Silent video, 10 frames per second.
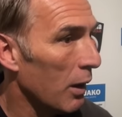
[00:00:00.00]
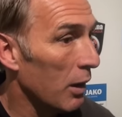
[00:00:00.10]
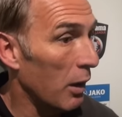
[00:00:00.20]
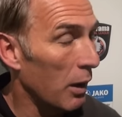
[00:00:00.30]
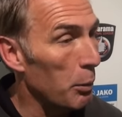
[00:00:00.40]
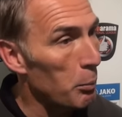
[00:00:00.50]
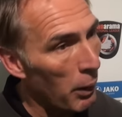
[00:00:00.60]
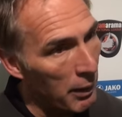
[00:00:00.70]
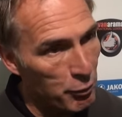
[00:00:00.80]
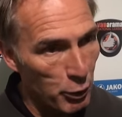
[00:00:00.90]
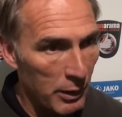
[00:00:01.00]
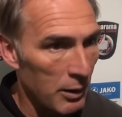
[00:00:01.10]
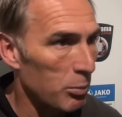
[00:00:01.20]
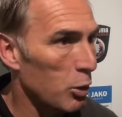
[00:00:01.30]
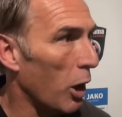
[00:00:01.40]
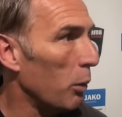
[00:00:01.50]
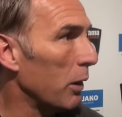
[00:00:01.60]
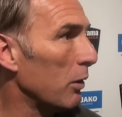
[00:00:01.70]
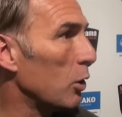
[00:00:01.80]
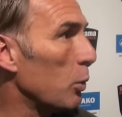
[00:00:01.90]
You know, they've been playing for either
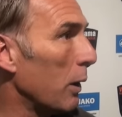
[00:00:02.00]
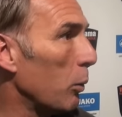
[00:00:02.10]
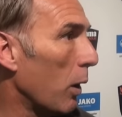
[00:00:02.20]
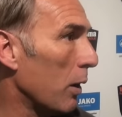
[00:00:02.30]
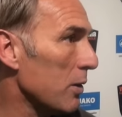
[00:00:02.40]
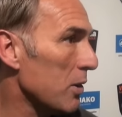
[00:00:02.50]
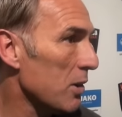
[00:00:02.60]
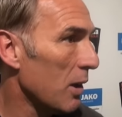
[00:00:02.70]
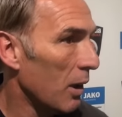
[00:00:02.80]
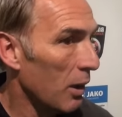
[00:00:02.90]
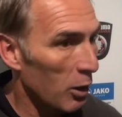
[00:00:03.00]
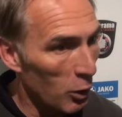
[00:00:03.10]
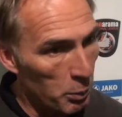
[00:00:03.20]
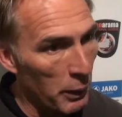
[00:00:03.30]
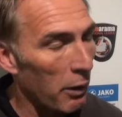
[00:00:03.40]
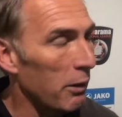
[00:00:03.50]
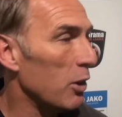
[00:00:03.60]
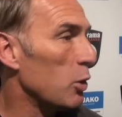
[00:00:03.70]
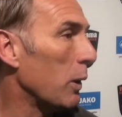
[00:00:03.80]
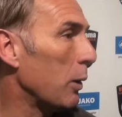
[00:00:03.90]
Charlton under-21s, QPR
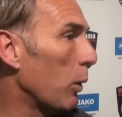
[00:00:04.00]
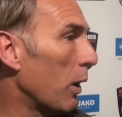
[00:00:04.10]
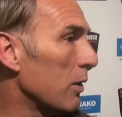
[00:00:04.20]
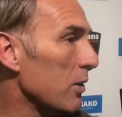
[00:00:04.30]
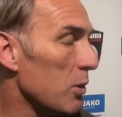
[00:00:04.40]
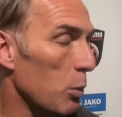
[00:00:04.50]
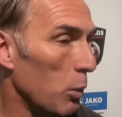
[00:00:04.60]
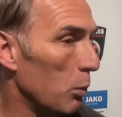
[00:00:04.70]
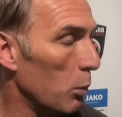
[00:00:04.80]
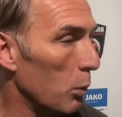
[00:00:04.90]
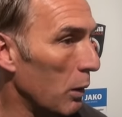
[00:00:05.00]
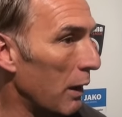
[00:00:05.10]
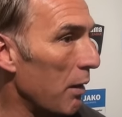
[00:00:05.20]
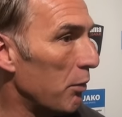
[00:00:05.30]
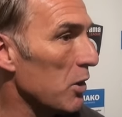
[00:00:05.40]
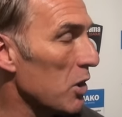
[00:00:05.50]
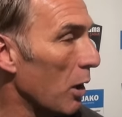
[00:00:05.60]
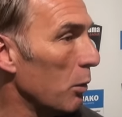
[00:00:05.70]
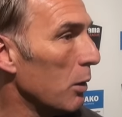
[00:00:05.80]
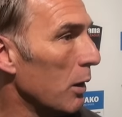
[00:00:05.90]
under-21s, wherever,
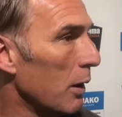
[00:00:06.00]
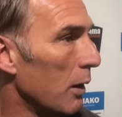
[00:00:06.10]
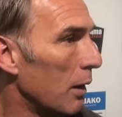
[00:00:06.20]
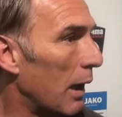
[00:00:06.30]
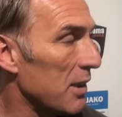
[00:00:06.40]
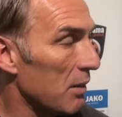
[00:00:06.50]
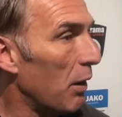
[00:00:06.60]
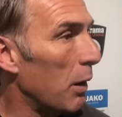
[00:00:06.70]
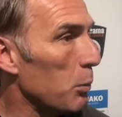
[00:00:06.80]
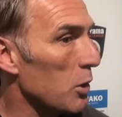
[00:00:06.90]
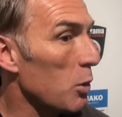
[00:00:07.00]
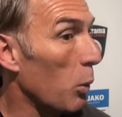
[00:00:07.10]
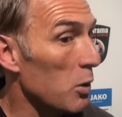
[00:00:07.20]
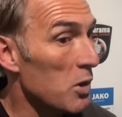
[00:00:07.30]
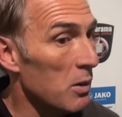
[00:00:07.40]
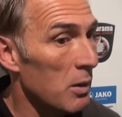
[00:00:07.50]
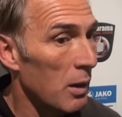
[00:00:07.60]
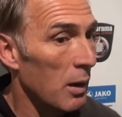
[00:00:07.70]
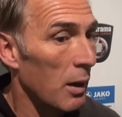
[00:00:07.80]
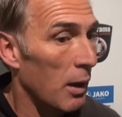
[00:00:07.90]
so as development squad, and
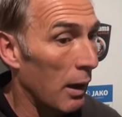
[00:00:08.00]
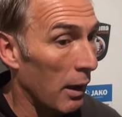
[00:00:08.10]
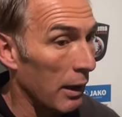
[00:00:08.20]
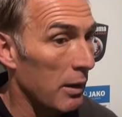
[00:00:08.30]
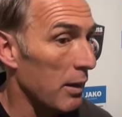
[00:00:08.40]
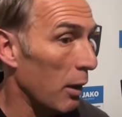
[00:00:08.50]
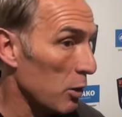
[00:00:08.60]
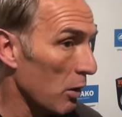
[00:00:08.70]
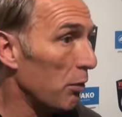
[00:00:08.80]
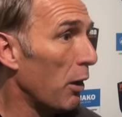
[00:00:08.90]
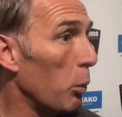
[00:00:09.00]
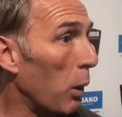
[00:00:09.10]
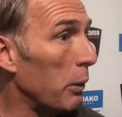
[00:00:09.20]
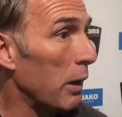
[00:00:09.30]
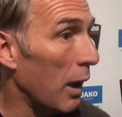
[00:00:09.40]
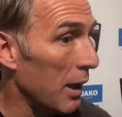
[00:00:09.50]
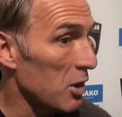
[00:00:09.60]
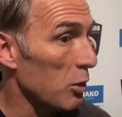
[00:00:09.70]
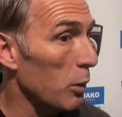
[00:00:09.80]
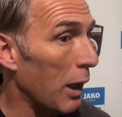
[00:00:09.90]
I think Cadell's done very well in the
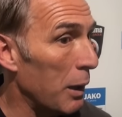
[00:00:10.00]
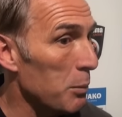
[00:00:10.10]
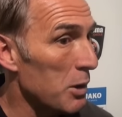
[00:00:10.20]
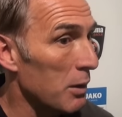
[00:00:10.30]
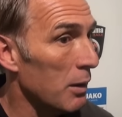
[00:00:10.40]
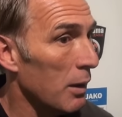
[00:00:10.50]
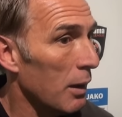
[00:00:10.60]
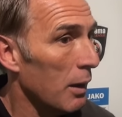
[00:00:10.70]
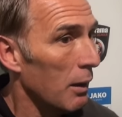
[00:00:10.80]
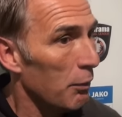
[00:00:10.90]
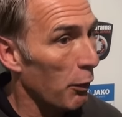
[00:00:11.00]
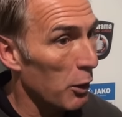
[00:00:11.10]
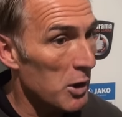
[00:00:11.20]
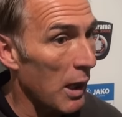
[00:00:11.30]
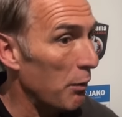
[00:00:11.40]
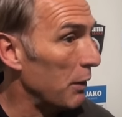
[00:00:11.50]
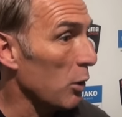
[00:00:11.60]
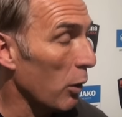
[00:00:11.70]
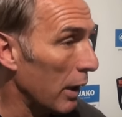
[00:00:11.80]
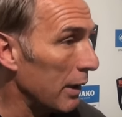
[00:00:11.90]
last two games. And first half, it's
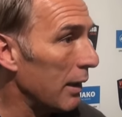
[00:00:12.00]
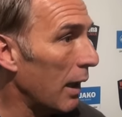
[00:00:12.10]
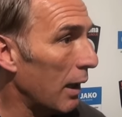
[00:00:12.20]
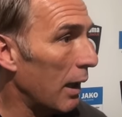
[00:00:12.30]
not that he did